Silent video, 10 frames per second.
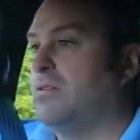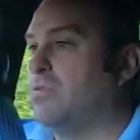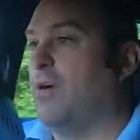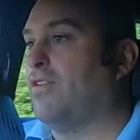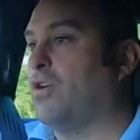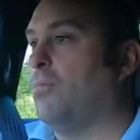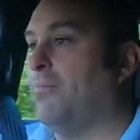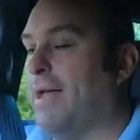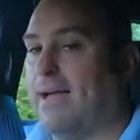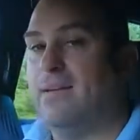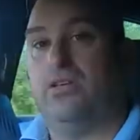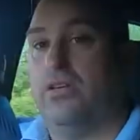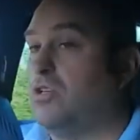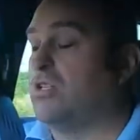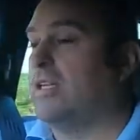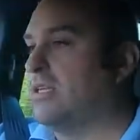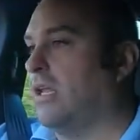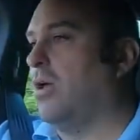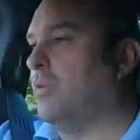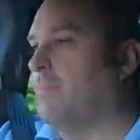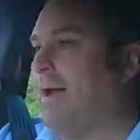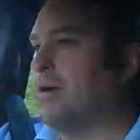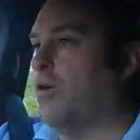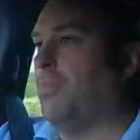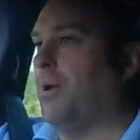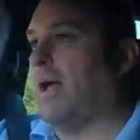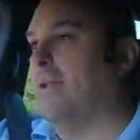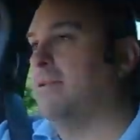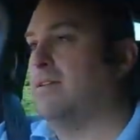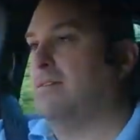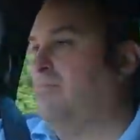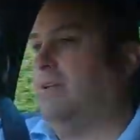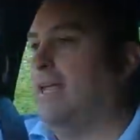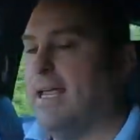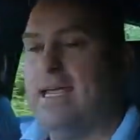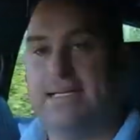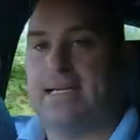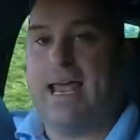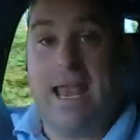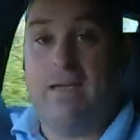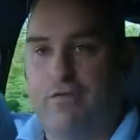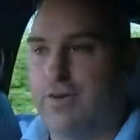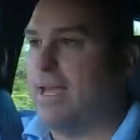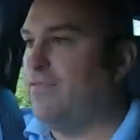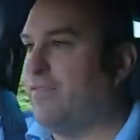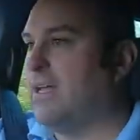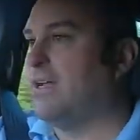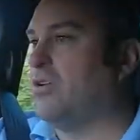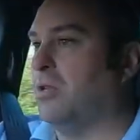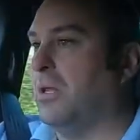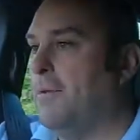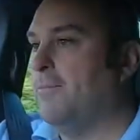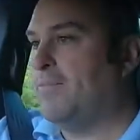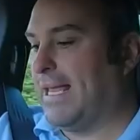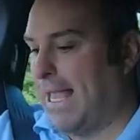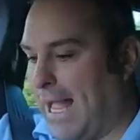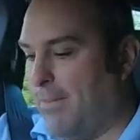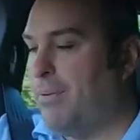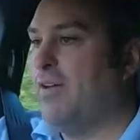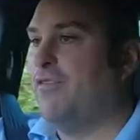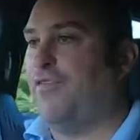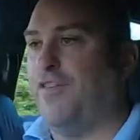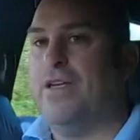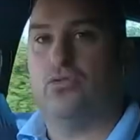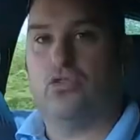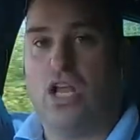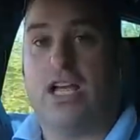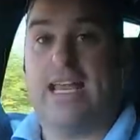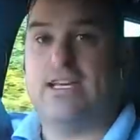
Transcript: to overcome that, you just need to load the back up and it is an everyday vehicle. The cab feels like an